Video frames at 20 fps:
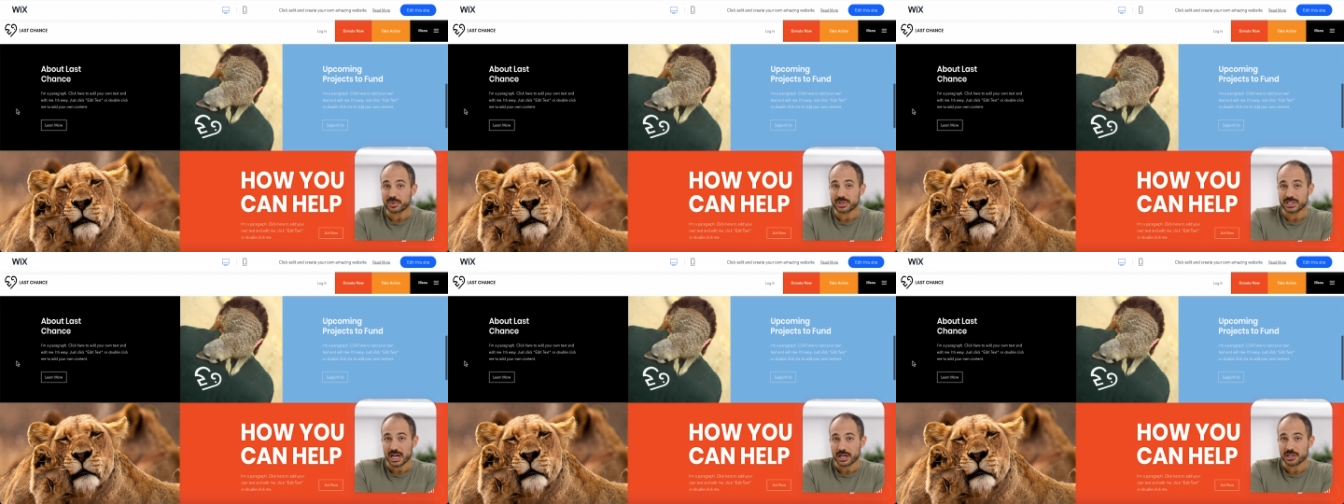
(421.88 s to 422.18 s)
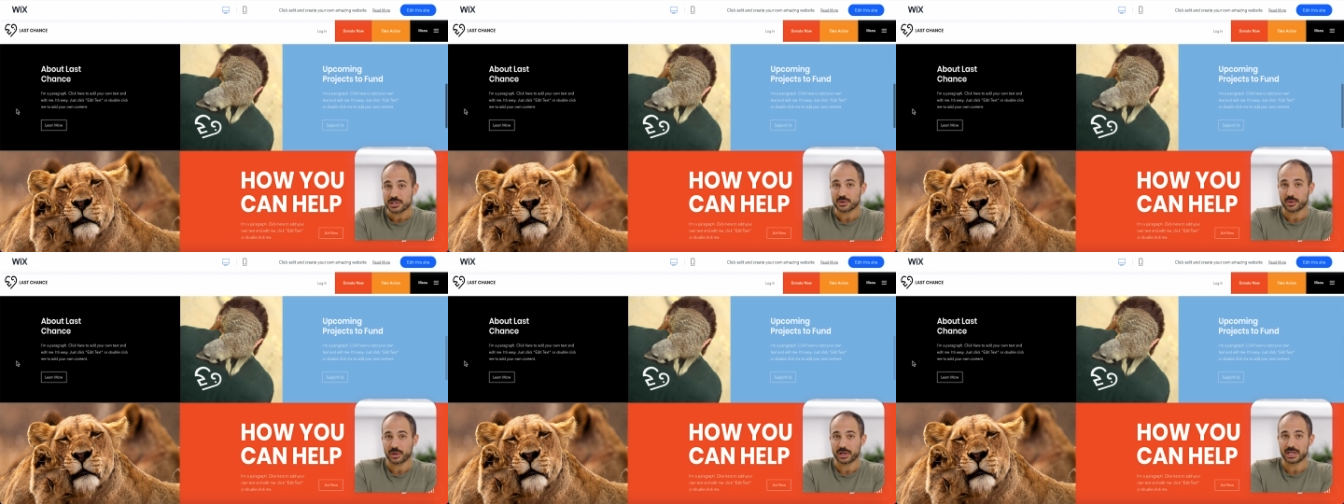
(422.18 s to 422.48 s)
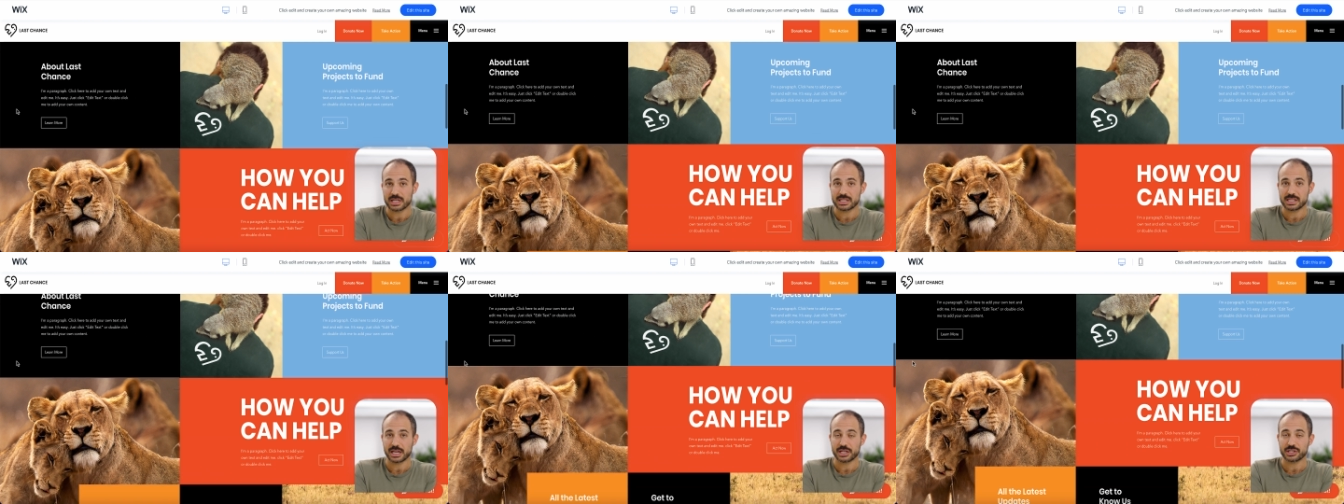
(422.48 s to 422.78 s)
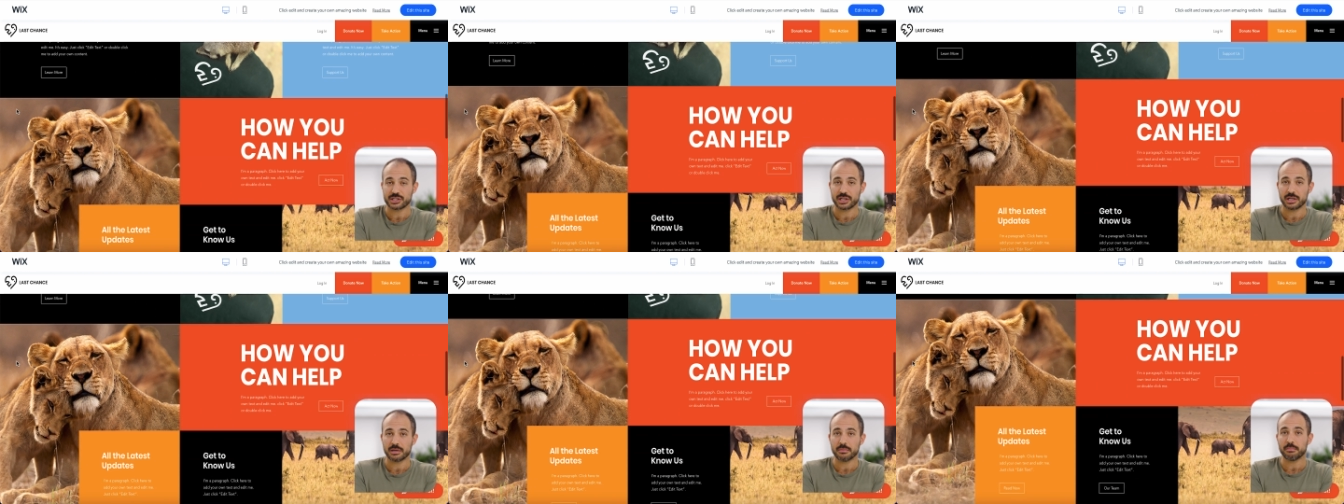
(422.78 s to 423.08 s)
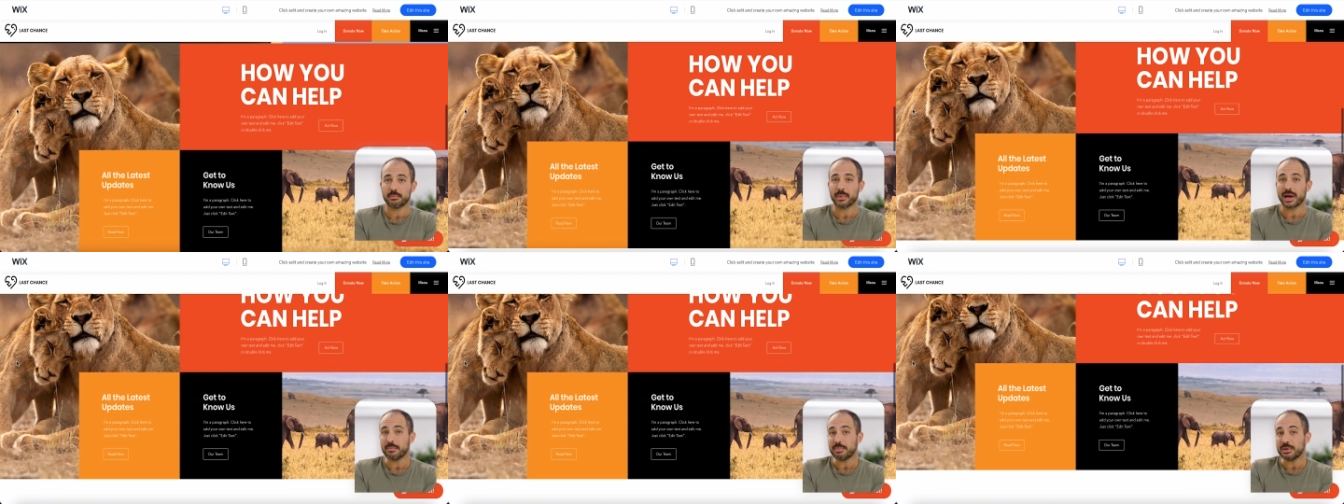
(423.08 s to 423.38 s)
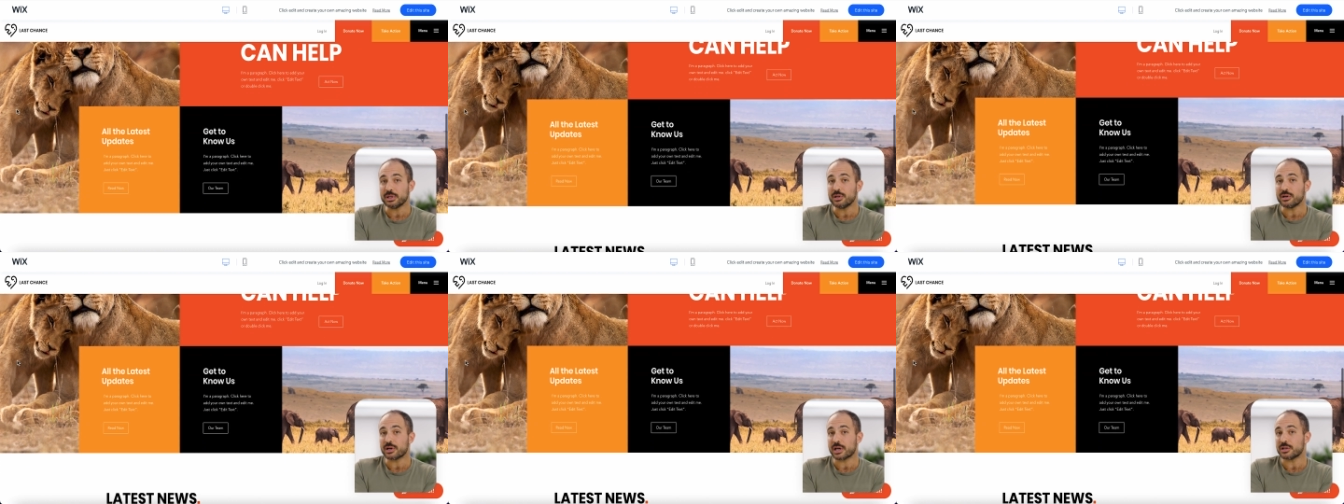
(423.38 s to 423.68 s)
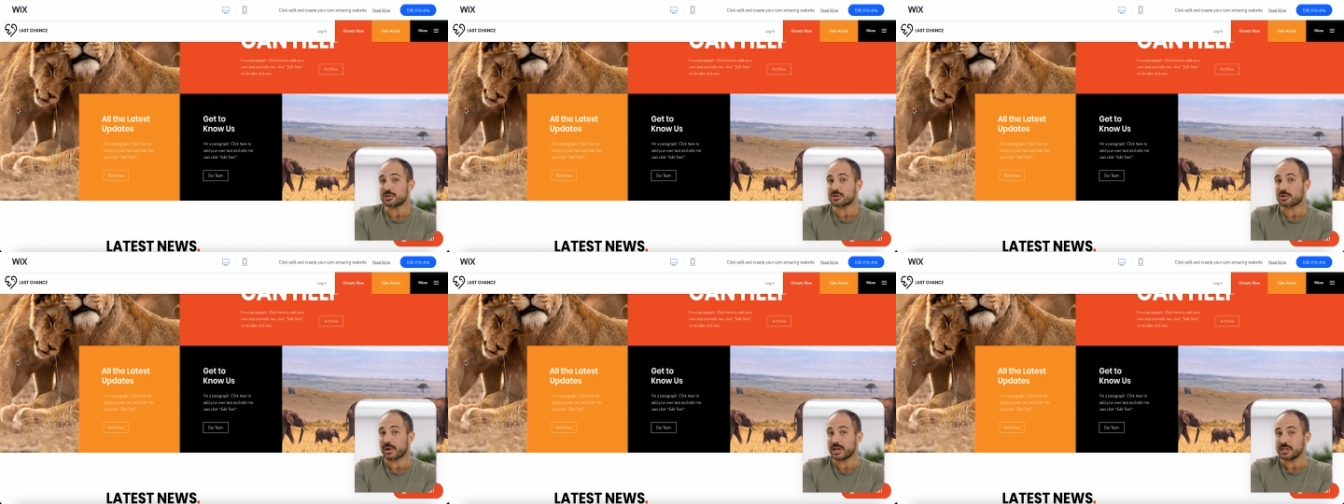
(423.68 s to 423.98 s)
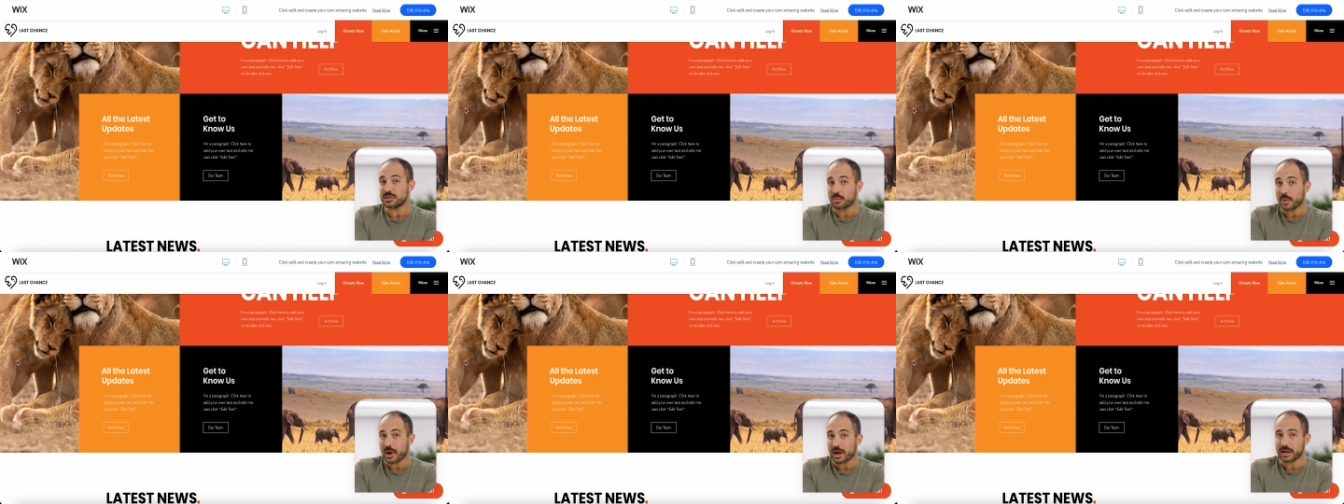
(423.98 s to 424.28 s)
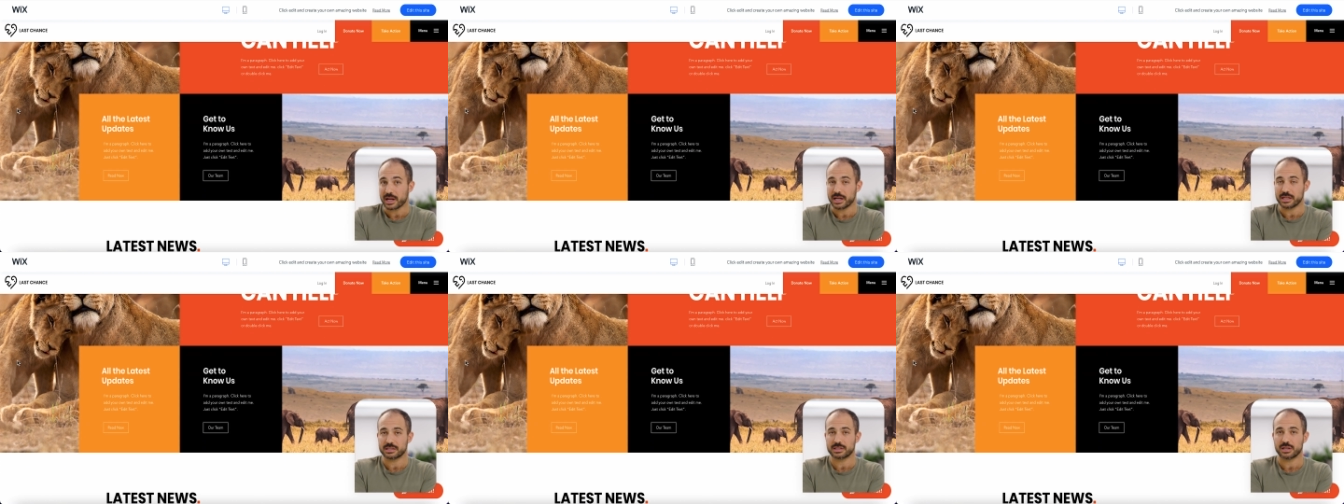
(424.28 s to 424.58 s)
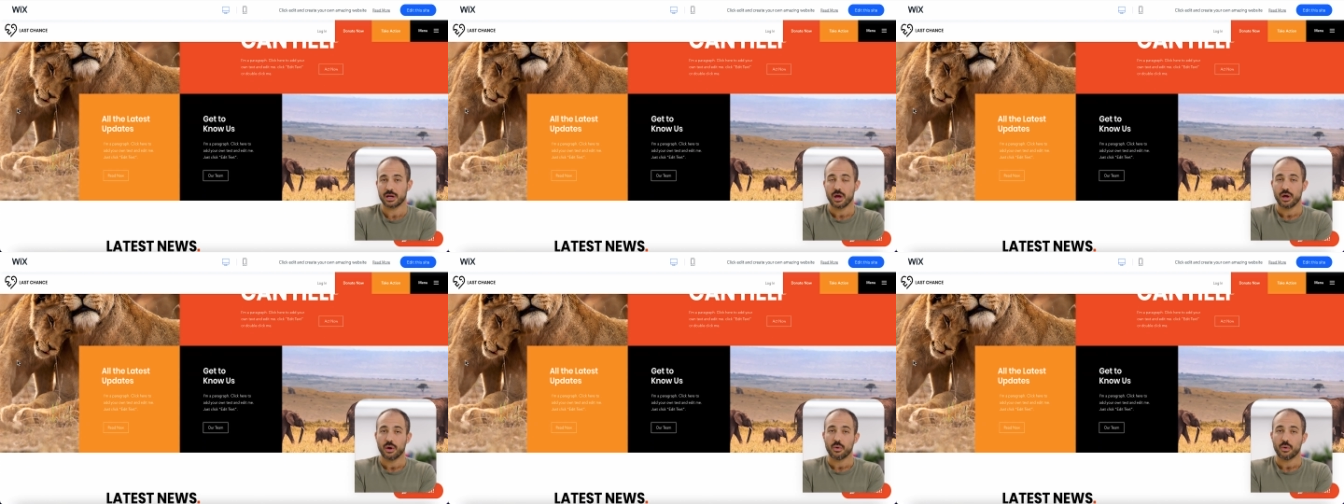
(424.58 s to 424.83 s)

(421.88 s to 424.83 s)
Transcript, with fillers: protection organization might be looking to raise awareness,